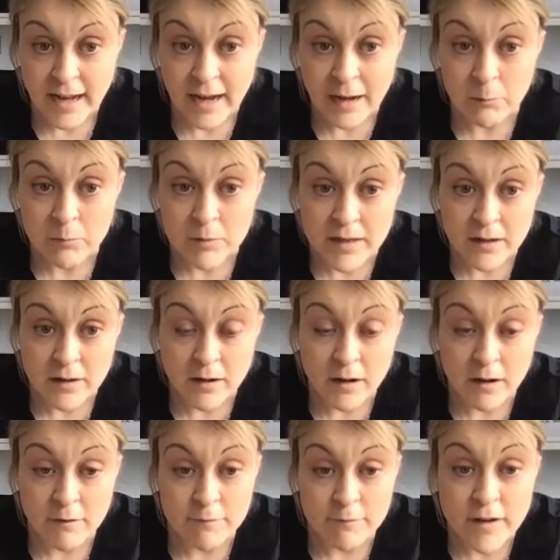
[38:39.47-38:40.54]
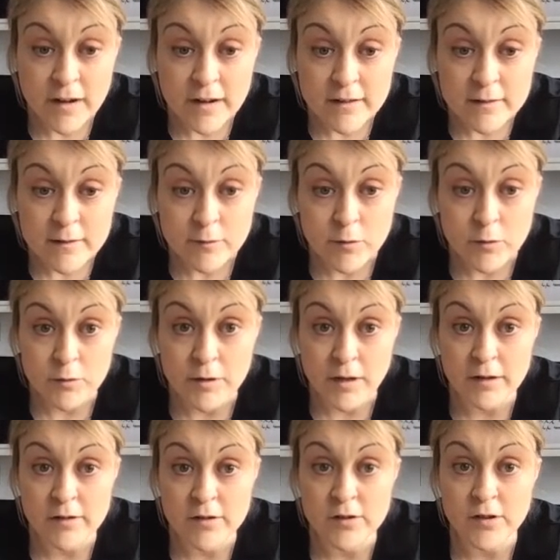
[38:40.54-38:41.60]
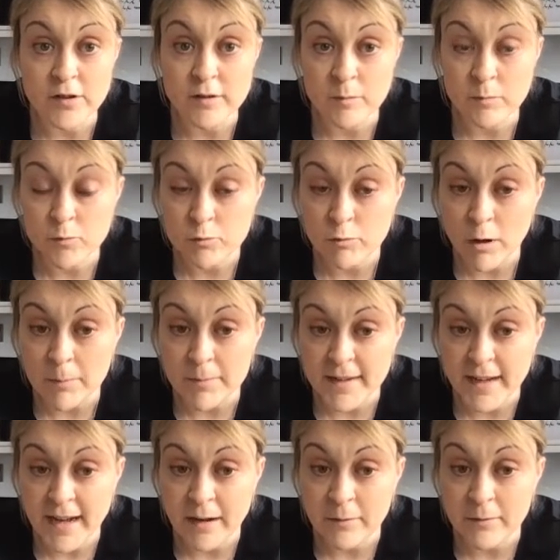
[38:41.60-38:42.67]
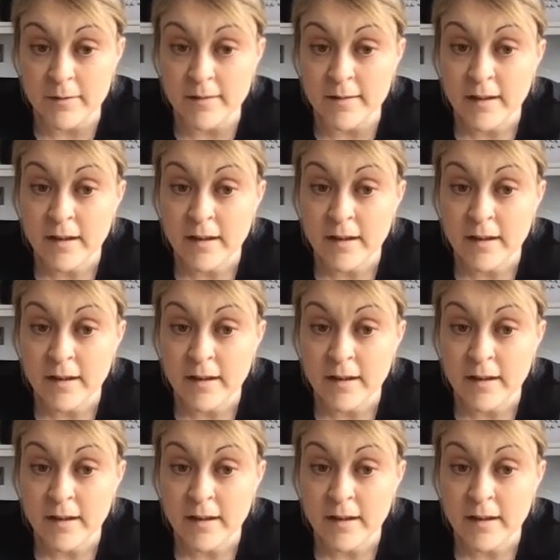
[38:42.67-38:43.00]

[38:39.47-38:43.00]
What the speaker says: and we are first of all going to do some drop downs